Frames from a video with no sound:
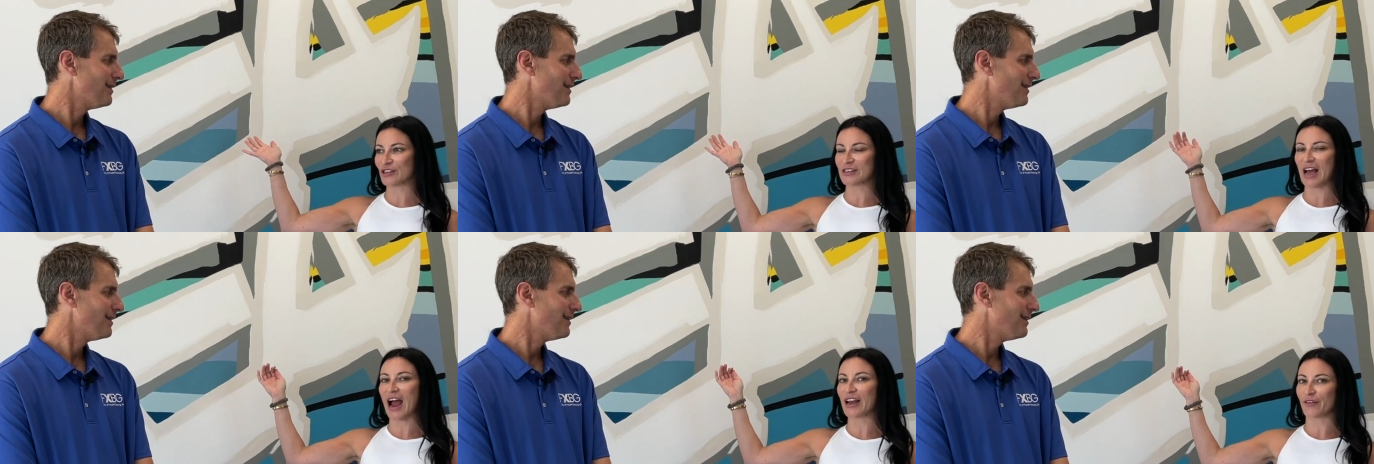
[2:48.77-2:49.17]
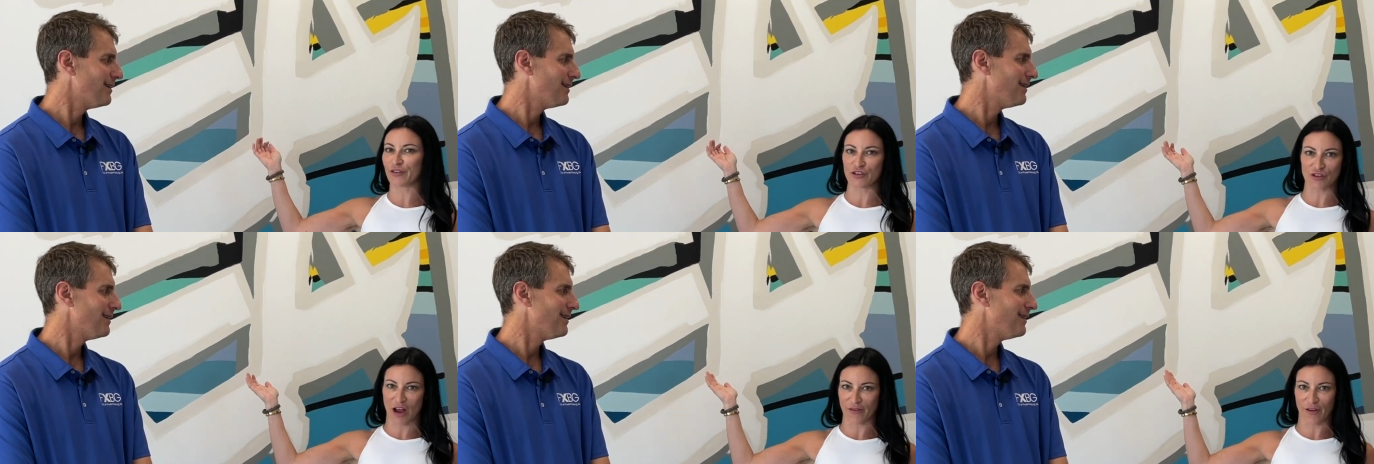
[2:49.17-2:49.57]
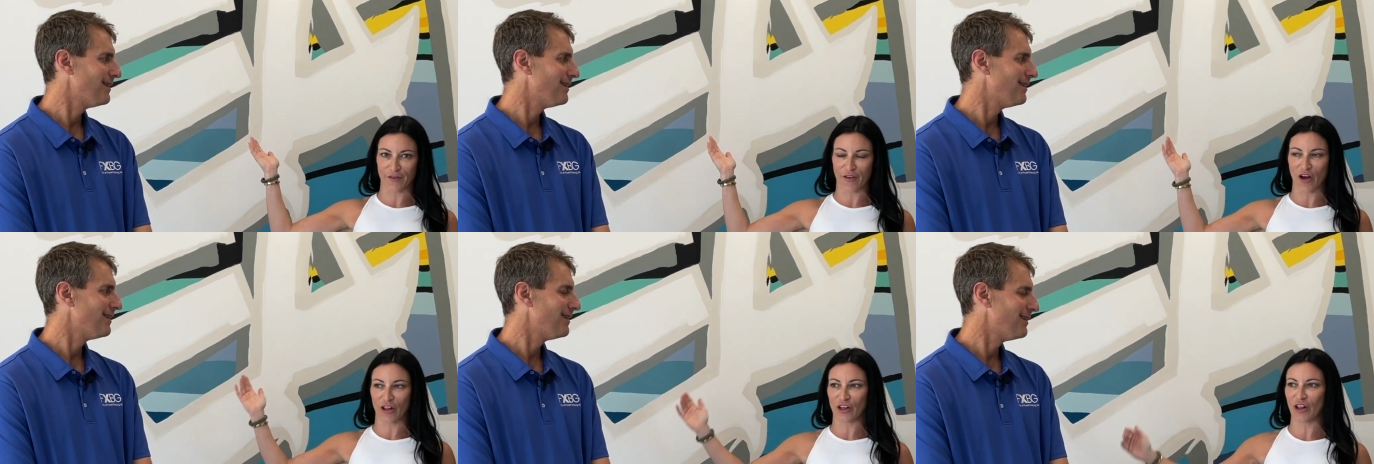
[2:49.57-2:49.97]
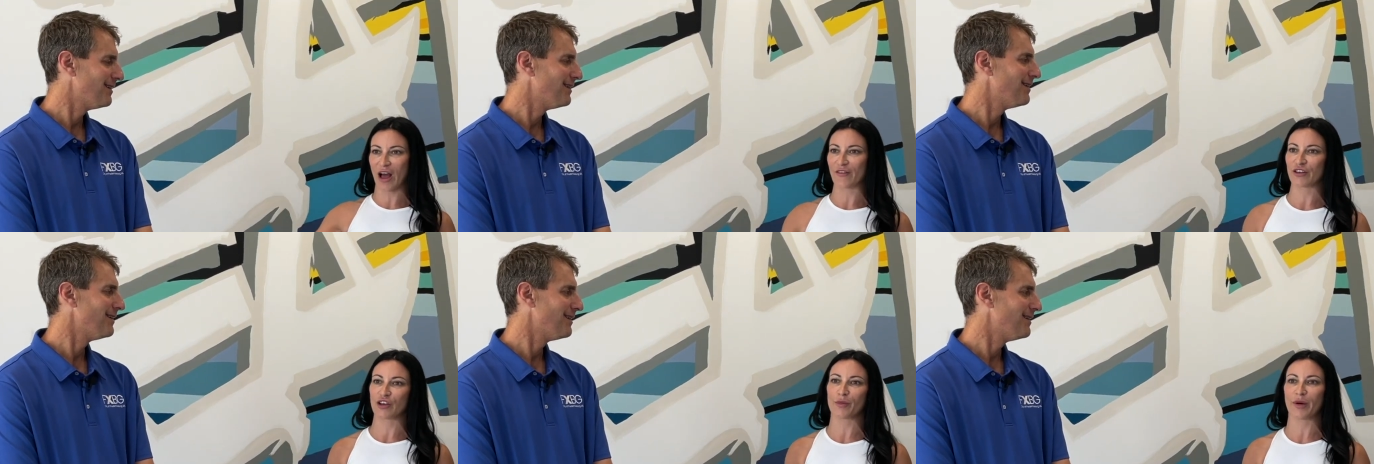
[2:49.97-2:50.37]
Speaker 1: our sign if you drive on Fall Hill
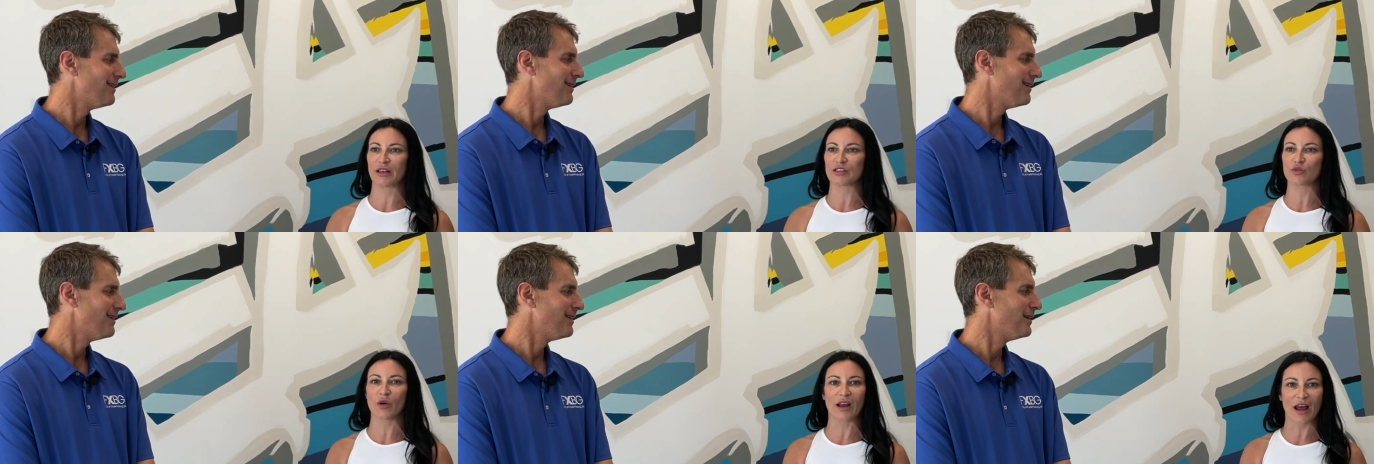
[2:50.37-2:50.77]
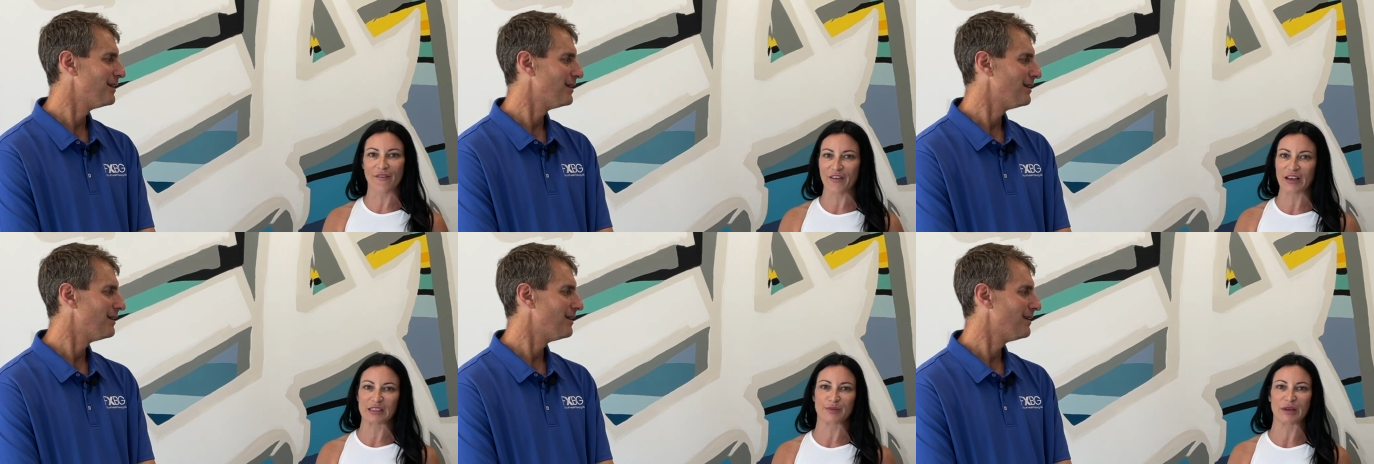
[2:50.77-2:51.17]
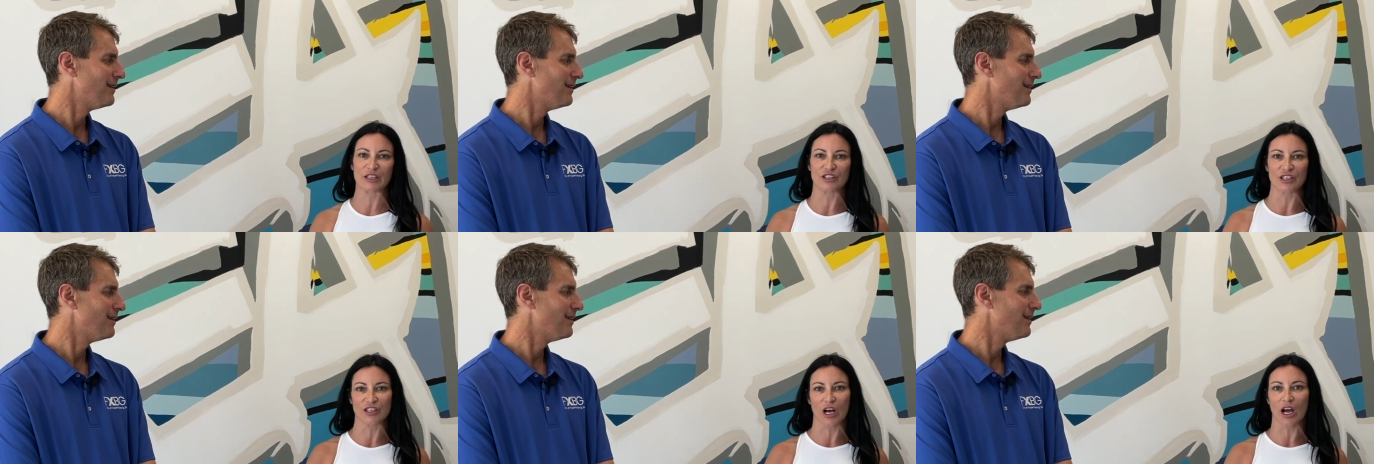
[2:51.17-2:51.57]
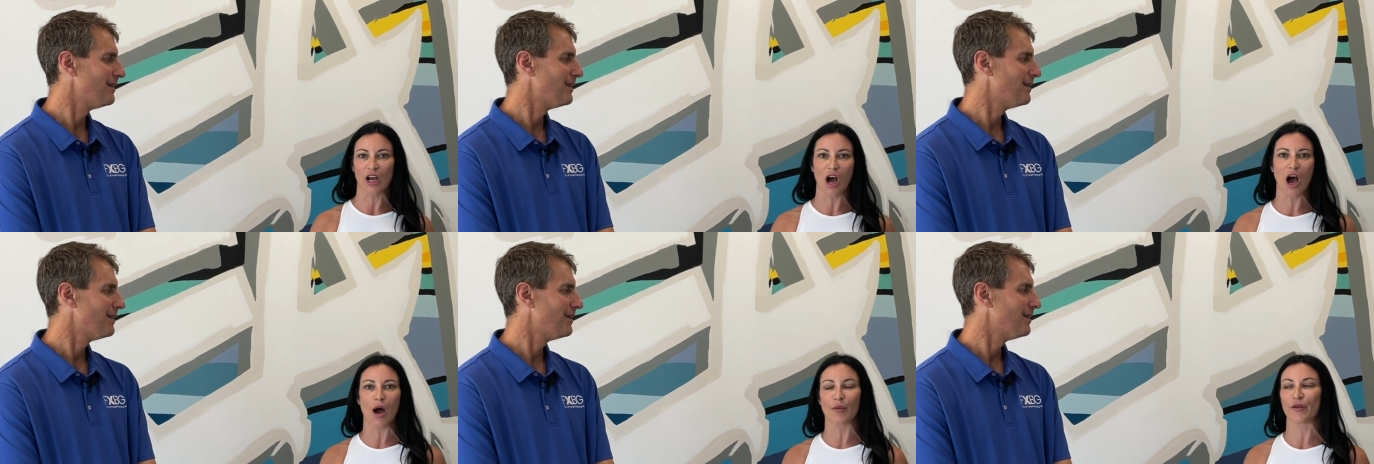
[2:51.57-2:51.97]
Avenue, but
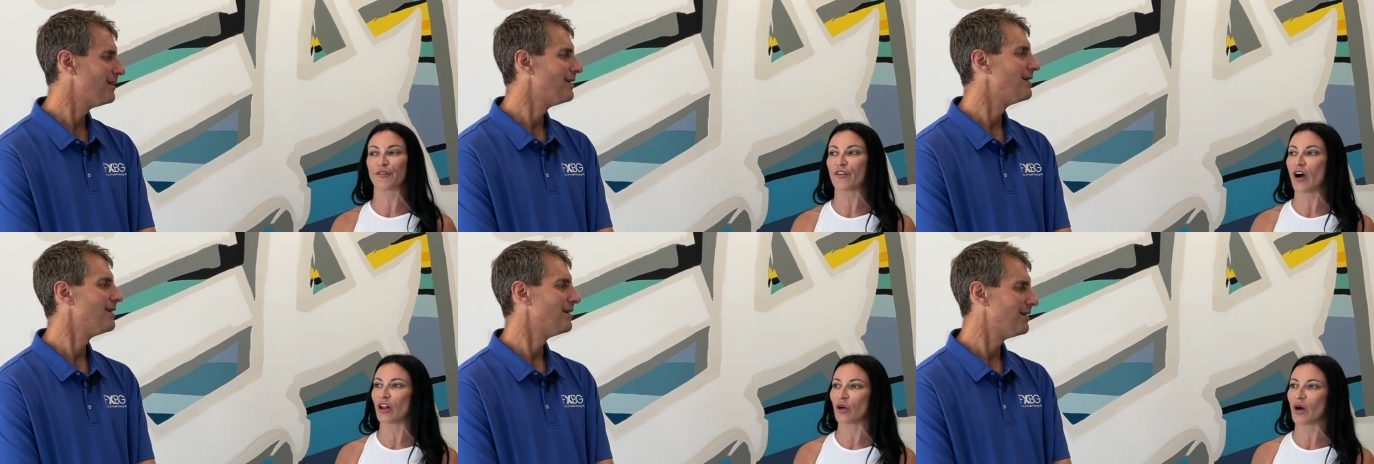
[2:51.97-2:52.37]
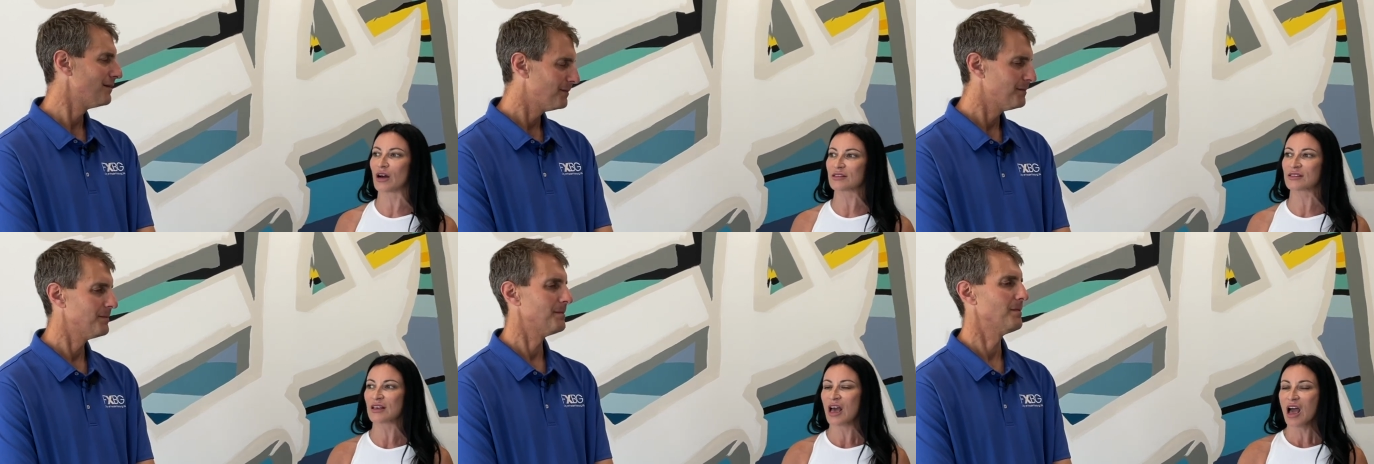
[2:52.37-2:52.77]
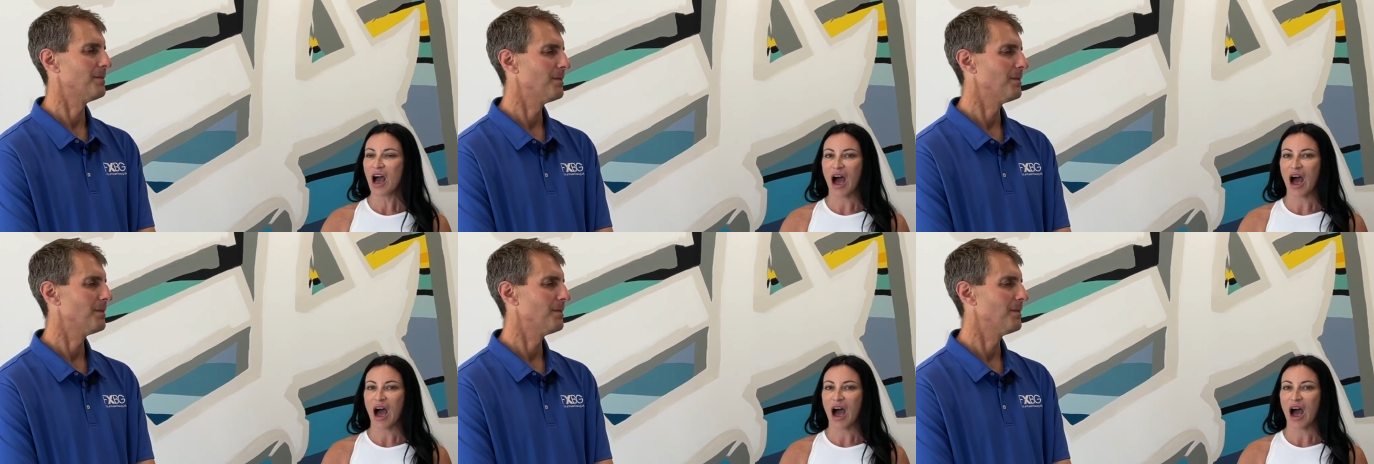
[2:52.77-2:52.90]
sweatfxbg.com or follow us